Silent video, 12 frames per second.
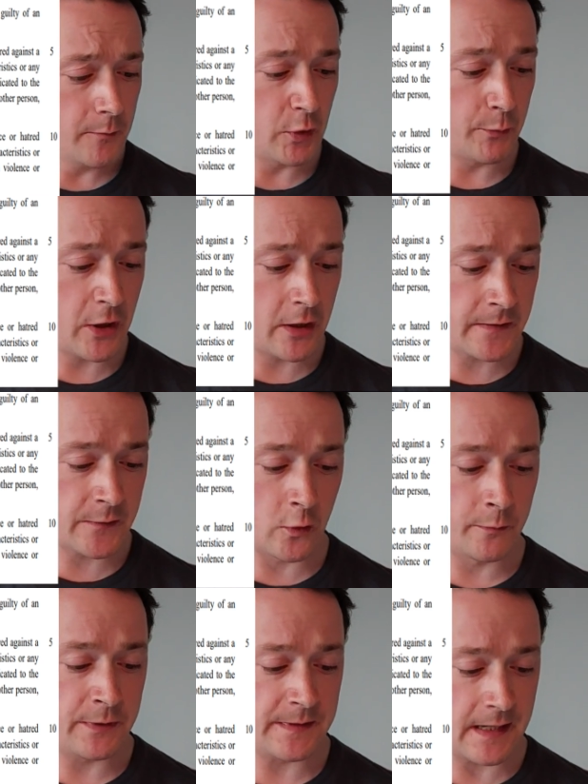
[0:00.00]
prepares
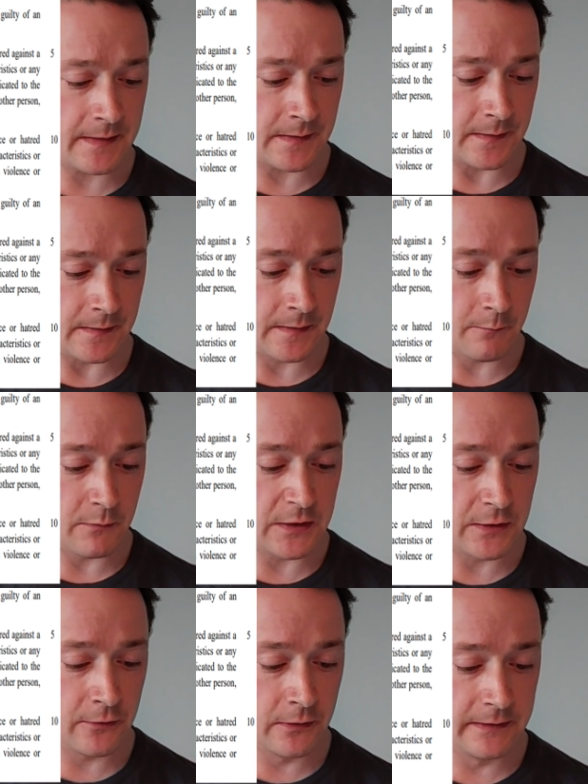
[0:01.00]
or possesses
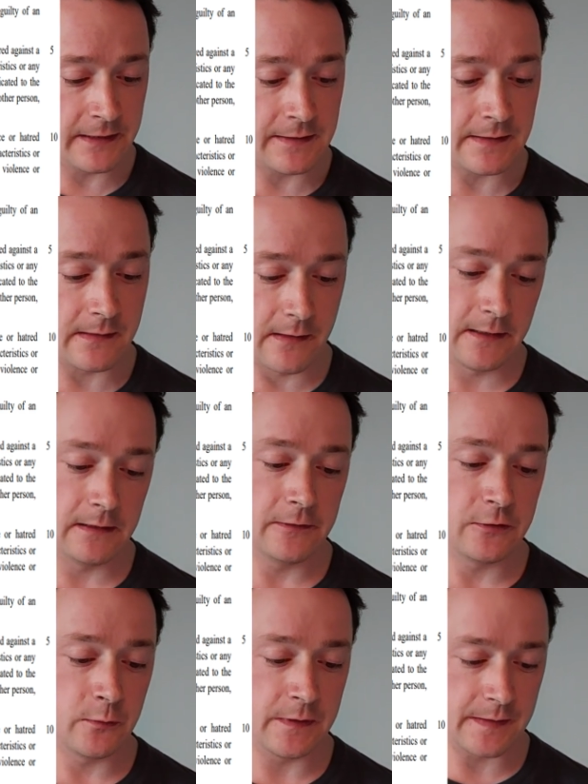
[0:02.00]
material that is
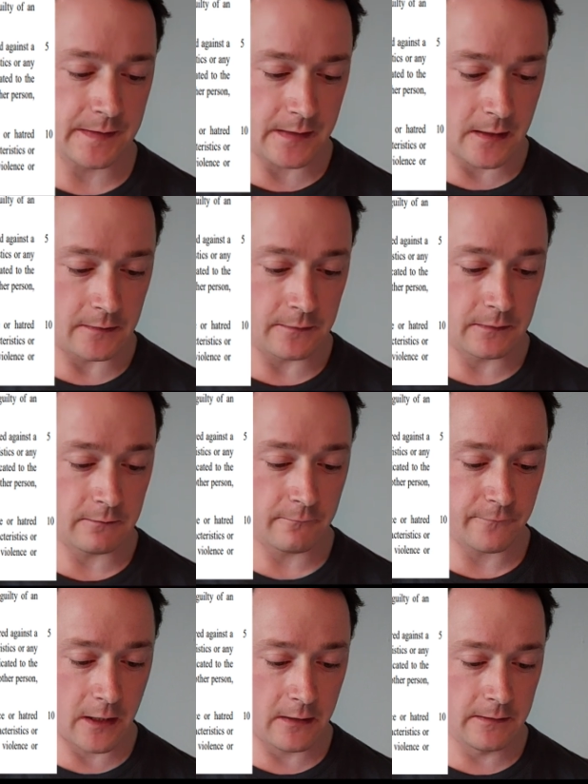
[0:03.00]
likely to incite
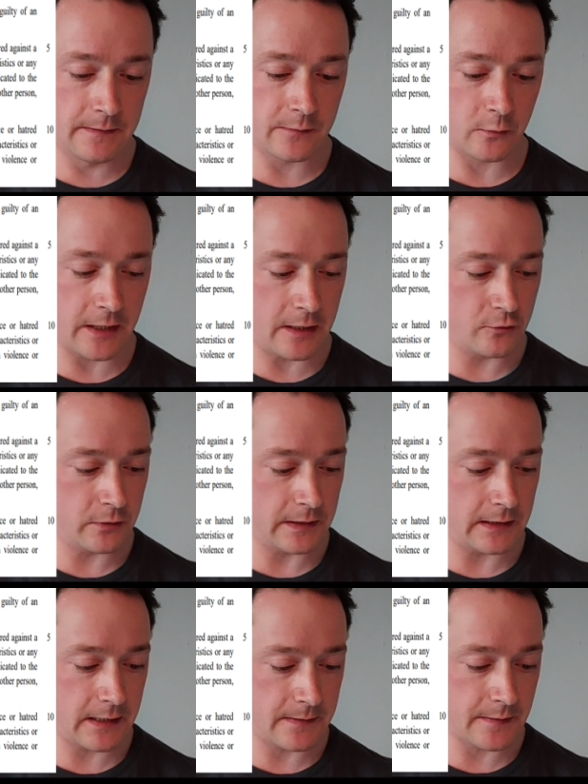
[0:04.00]
violence or hatred
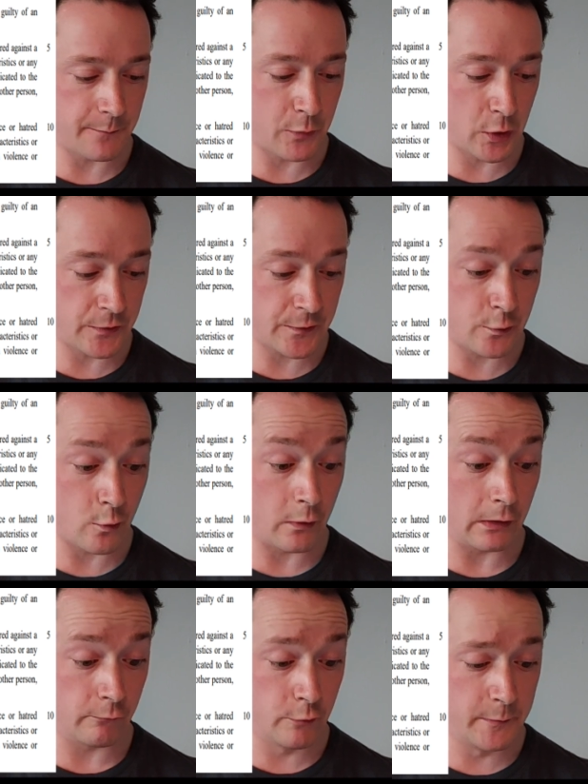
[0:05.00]
against a person
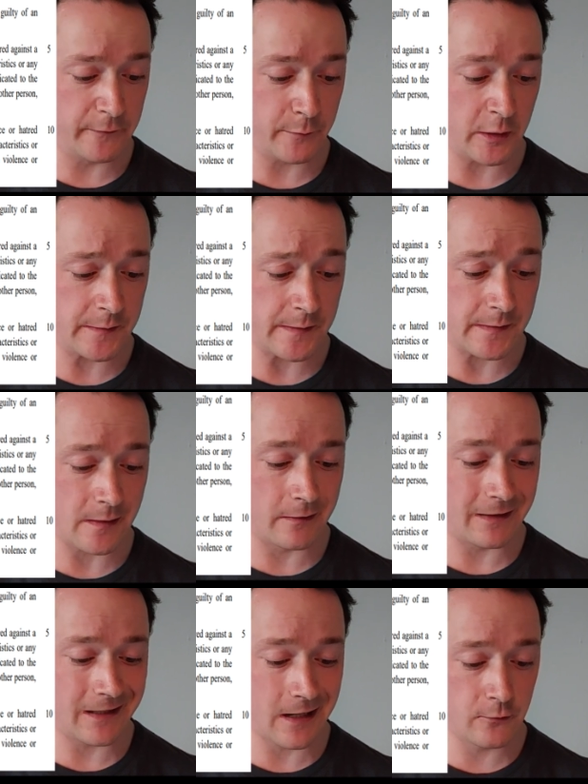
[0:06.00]
or a group of persons
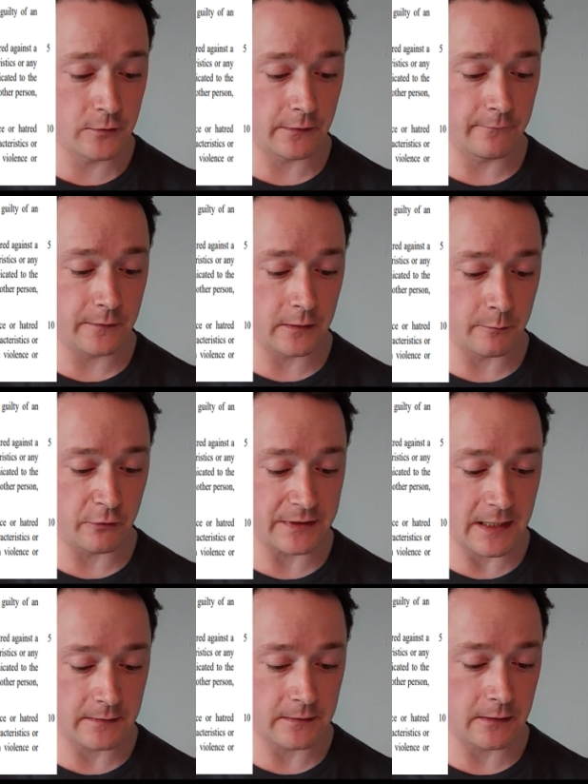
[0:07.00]
on account of their
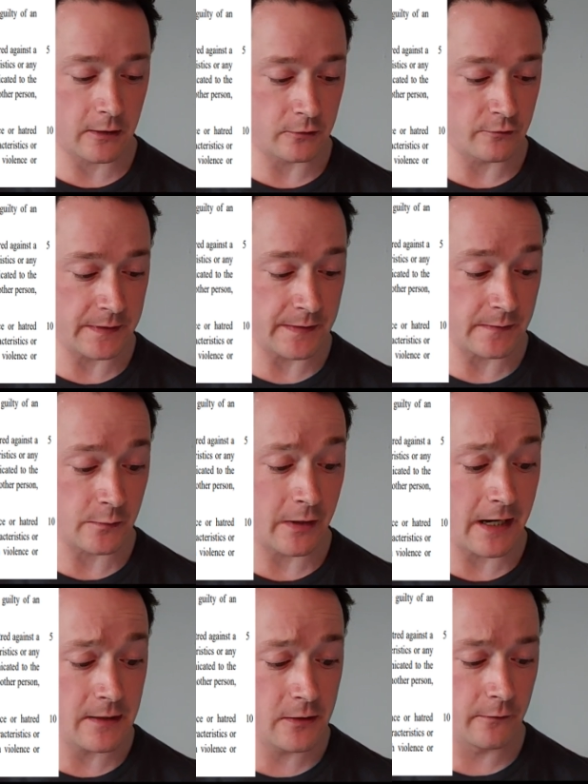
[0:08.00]
protected characteristics
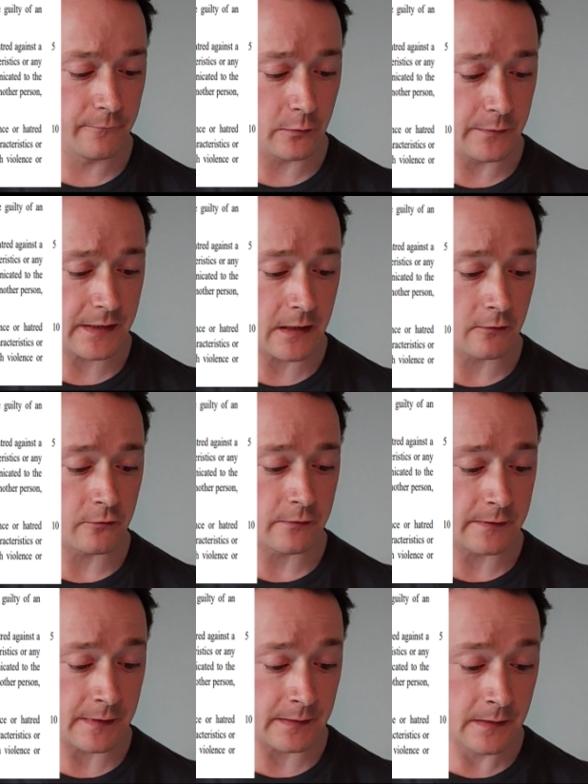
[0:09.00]
or any of those
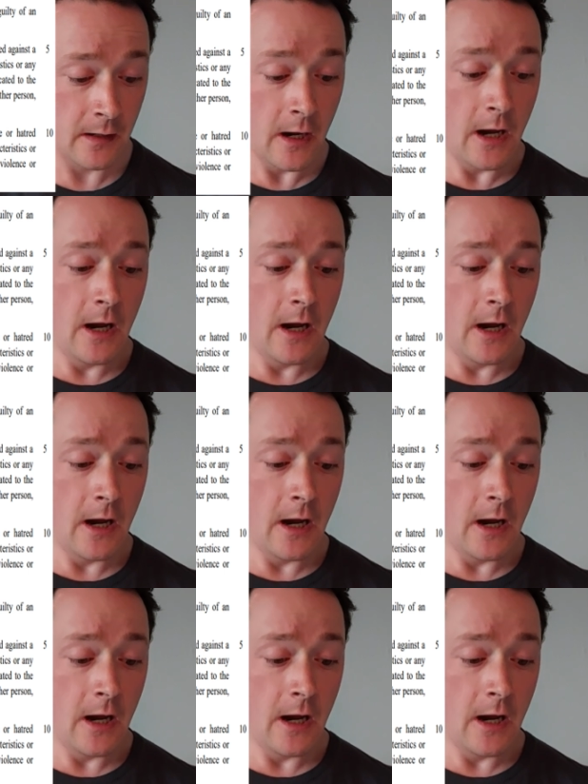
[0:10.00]
characteristics,